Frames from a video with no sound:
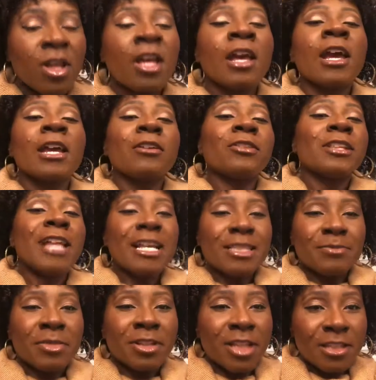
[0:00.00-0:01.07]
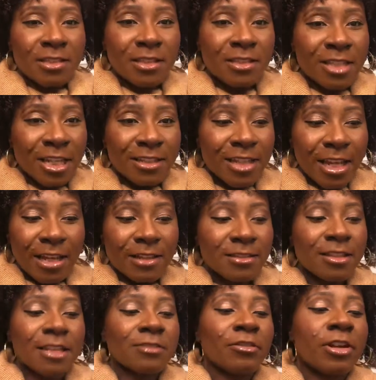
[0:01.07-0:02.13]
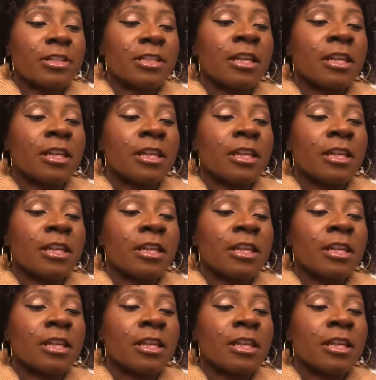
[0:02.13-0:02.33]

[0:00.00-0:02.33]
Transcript: it only lasted me less than 10 days. That's crazy.